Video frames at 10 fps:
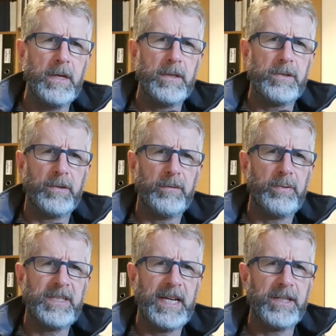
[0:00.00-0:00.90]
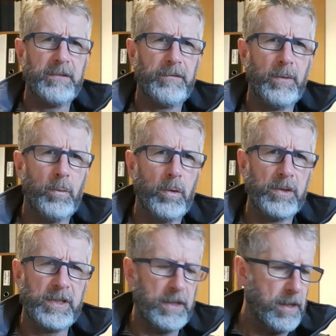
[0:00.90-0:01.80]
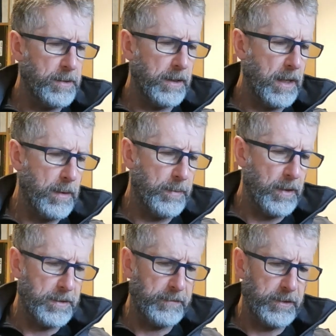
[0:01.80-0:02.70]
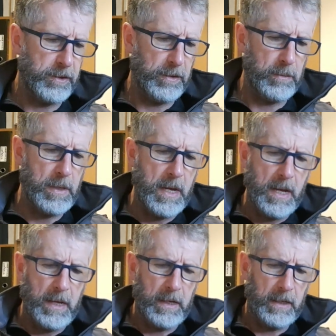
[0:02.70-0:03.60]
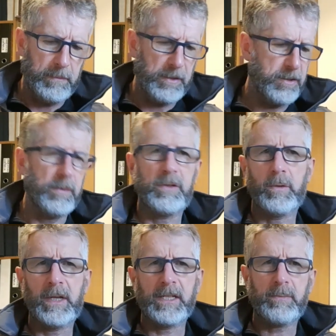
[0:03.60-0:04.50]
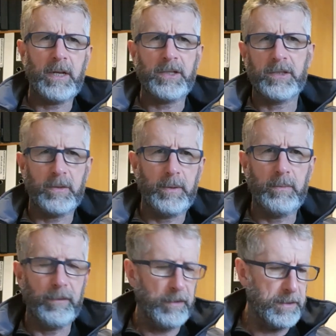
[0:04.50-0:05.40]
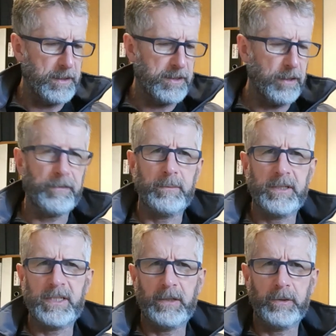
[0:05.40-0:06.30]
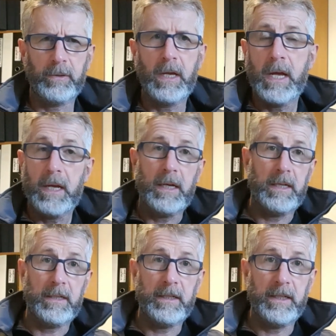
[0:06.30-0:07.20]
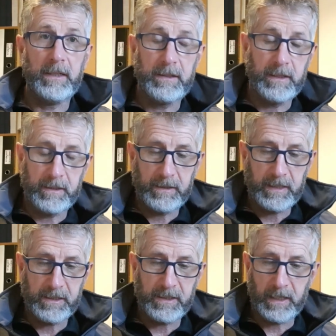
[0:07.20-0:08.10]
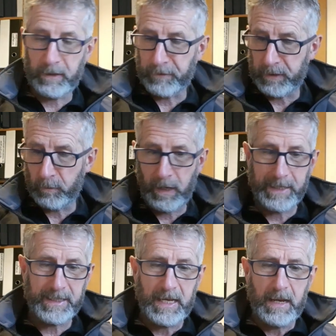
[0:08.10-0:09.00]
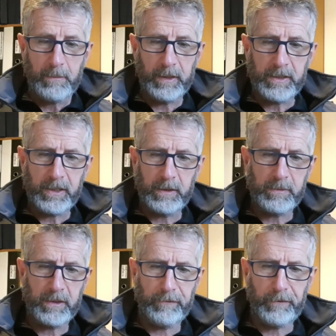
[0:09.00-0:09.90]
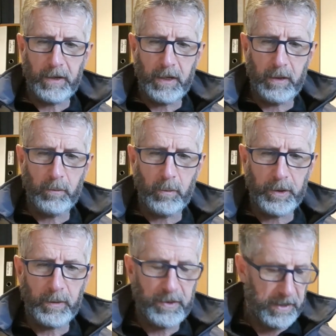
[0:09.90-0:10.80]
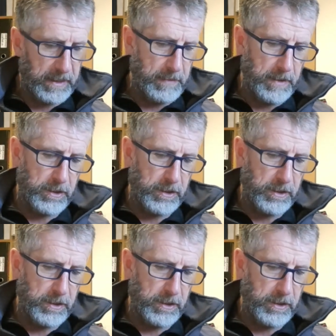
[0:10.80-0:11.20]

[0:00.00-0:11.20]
sort of protection from water on the lower part of the shoe, but as soon as you get splashes up above on the softer material, it tends to get your feet wet. But in terms of what do I think about the